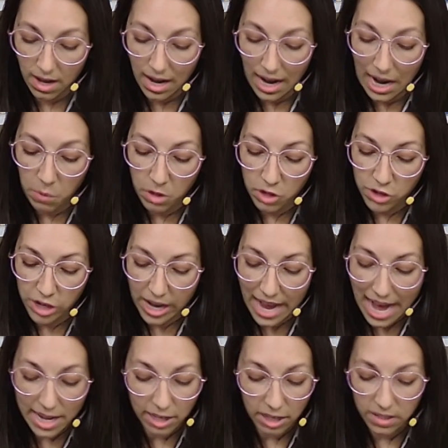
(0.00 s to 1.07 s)
I wish I
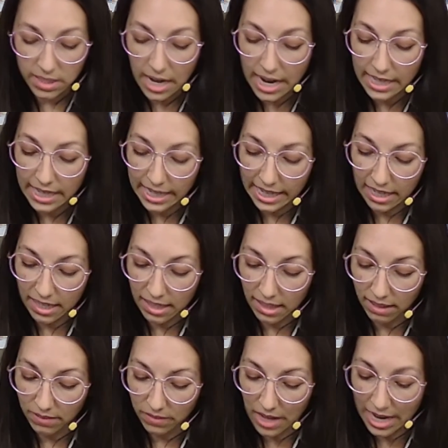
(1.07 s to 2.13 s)
had our Dinah
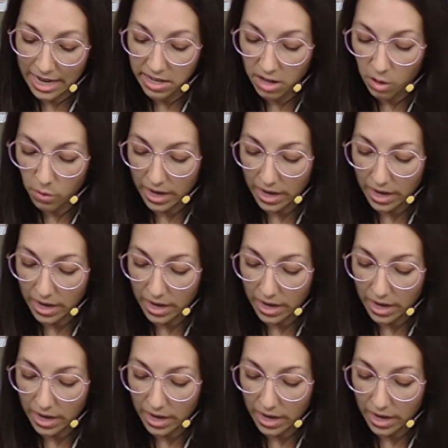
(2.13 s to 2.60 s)
here. I know I